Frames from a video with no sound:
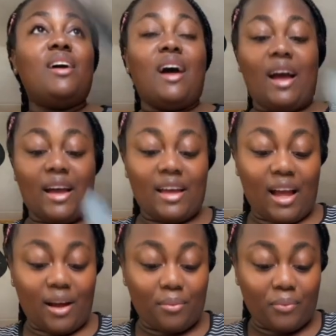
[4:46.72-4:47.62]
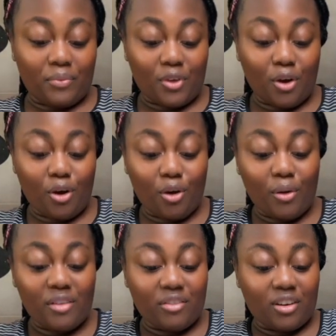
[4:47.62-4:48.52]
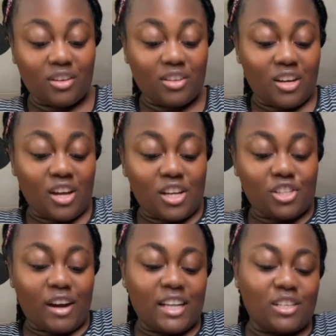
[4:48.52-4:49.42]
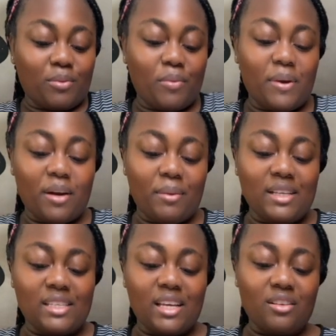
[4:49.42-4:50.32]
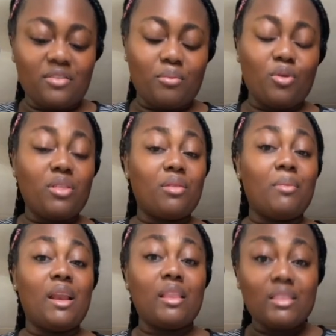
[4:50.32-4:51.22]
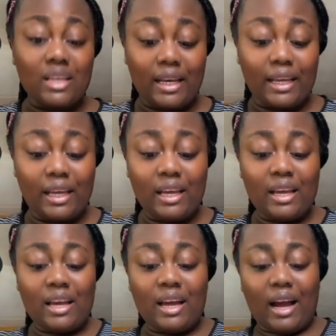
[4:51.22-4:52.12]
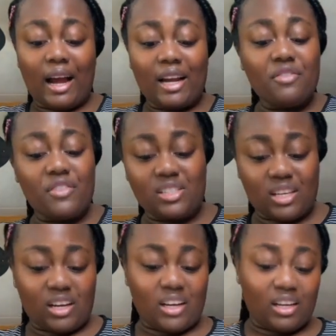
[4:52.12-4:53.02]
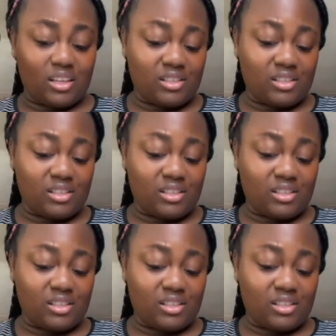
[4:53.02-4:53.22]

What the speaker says: I am, however, trying to prepare myself both mentally and physically.